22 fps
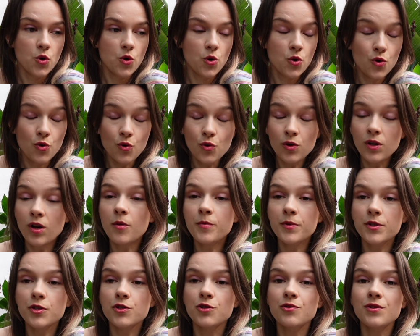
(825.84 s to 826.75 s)
cool
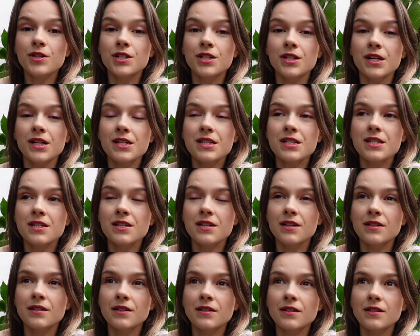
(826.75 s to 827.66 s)
opportunities
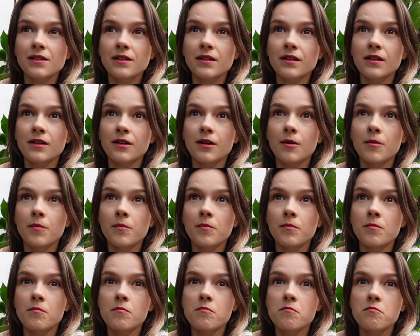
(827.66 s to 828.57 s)

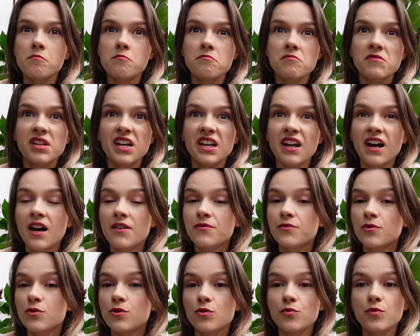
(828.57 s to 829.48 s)
that
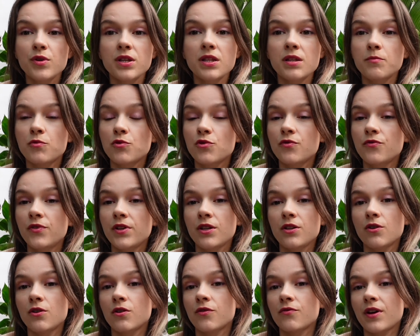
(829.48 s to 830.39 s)
have to do with
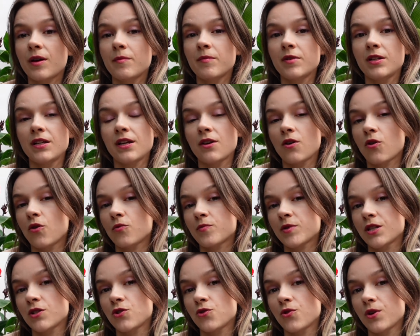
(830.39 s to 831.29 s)
improving your family and home
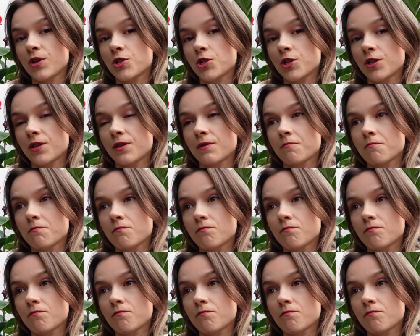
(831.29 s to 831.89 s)
situation.